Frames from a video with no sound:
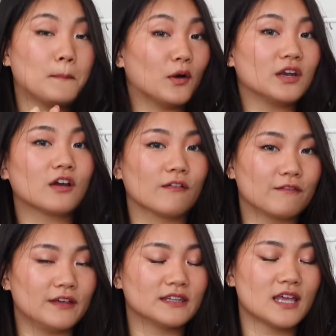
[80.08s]
bodycon
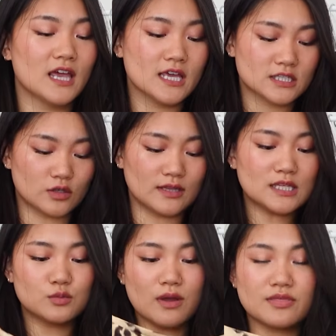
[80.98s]
fit. So
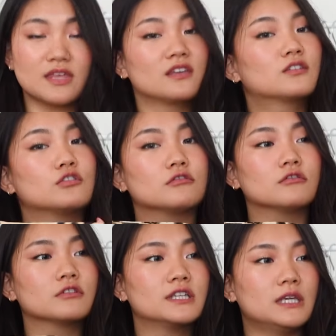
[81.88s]
that's one thing
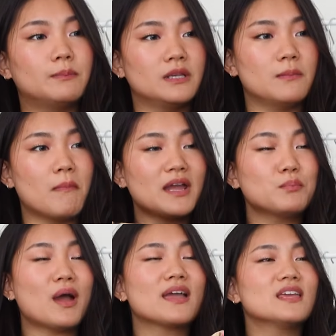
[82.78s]
to keep it in
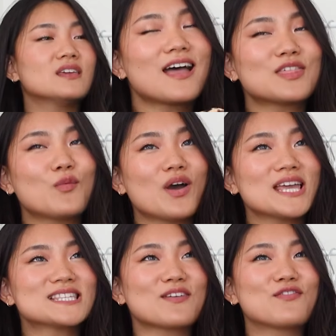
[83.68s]
mind. But
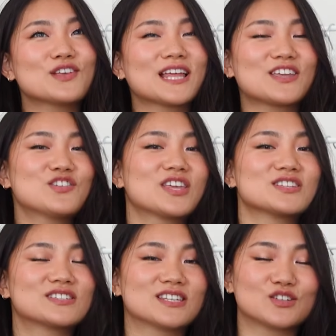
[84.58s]
otherwise, I feel like you
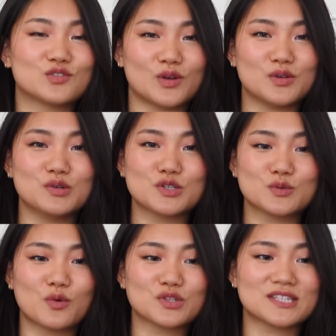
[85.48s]
can stick to a
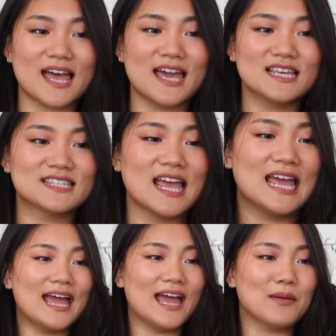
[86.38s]
usual size
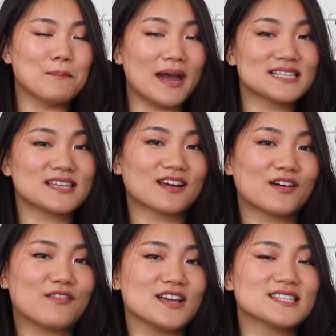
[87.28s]
and by
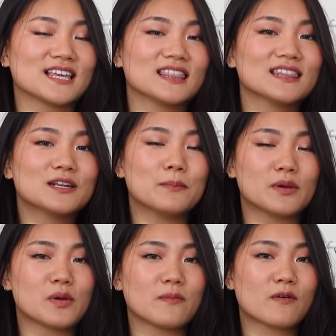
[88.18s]
sacrificing a little
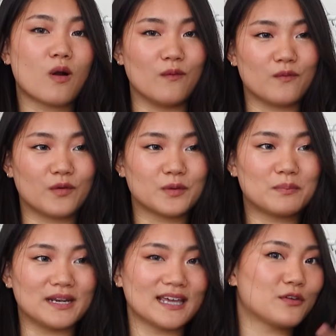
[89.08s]
bit of comfort.
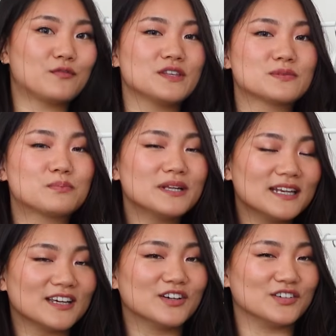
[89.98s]
But like it fits
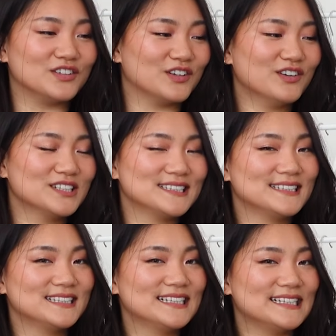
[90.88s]
pretty good, you know?
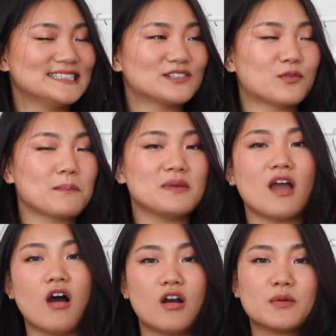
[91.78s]
It's just for
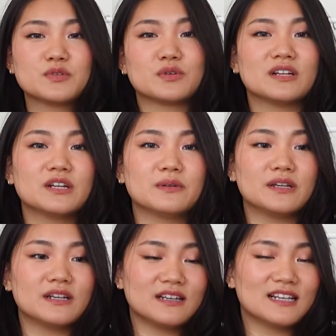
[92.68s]
me, arms are really